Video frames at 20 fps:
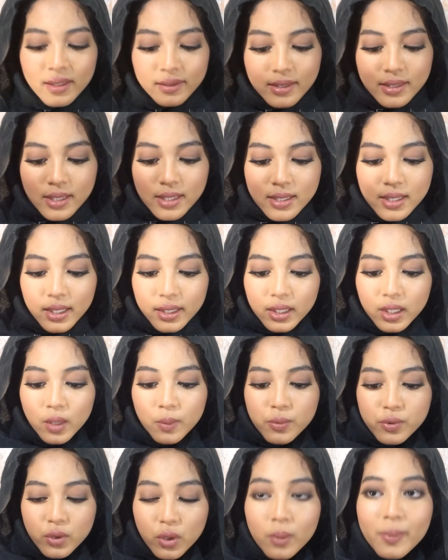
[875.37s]
This is gonna
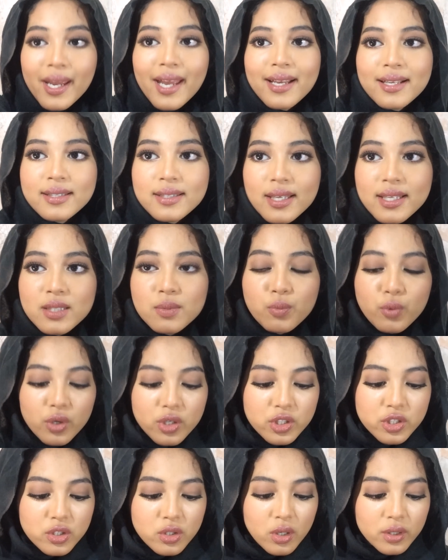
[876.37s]
absorb excess
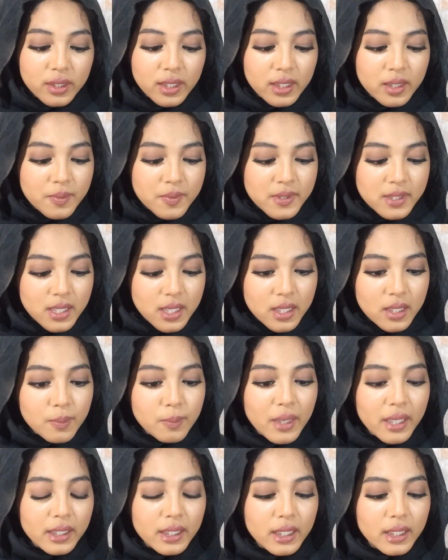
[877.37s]
moisture on the lipstick,
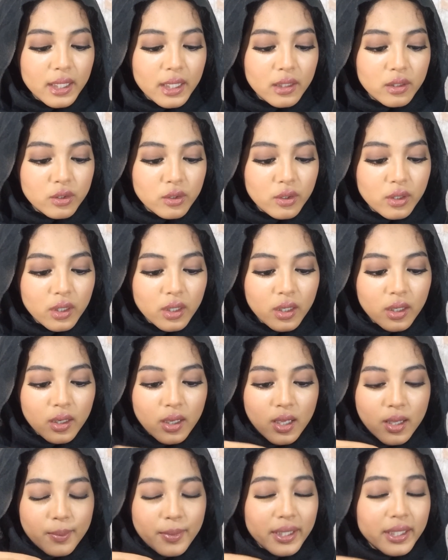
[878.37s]
making
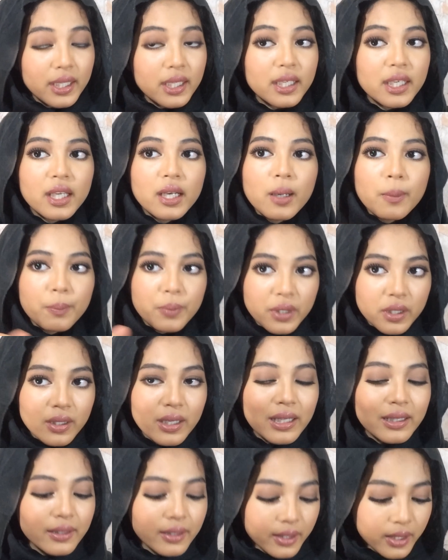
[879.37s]
it appear
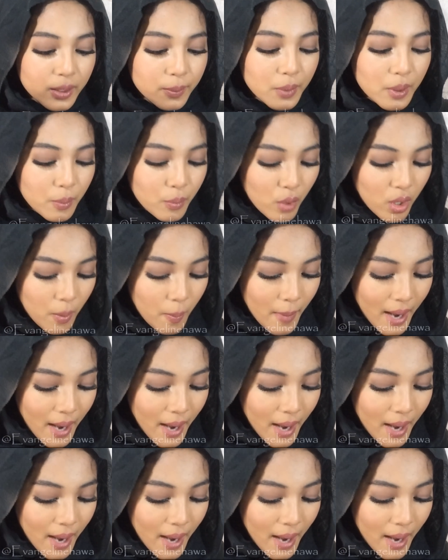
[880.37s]
a little bit more